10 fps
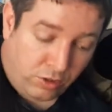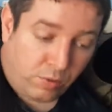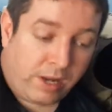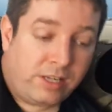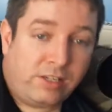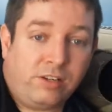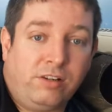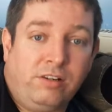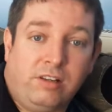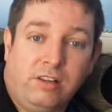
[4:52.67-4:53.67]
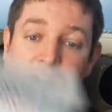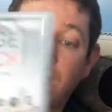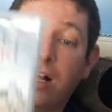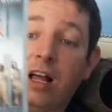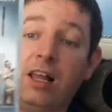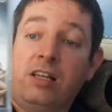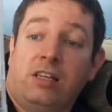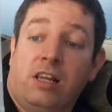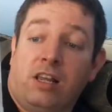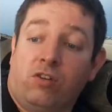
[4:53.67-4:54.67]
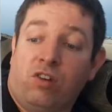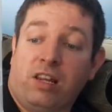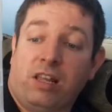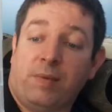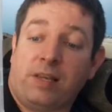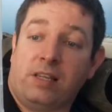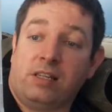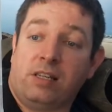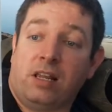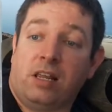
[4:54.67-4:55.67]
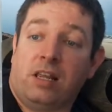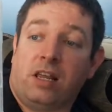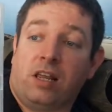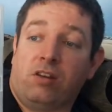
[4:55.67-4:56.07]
twice, and I say you can trade them into CX